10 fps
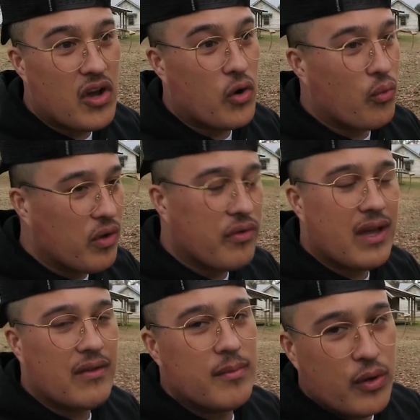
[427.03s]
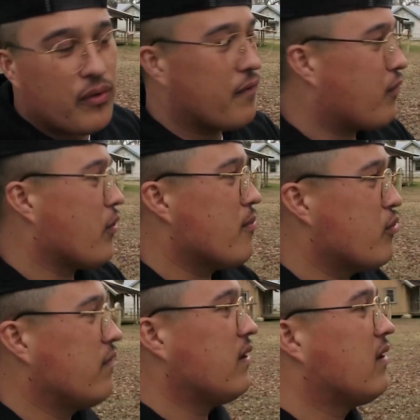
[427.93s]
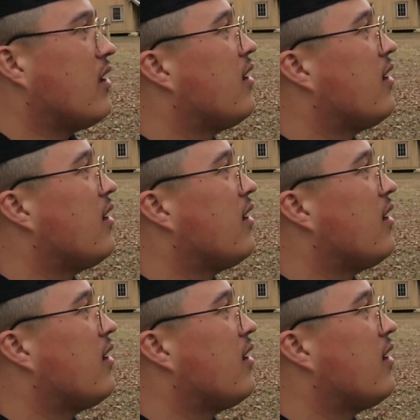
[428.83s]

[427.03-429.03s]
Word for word: not a real town, they built it for the movie.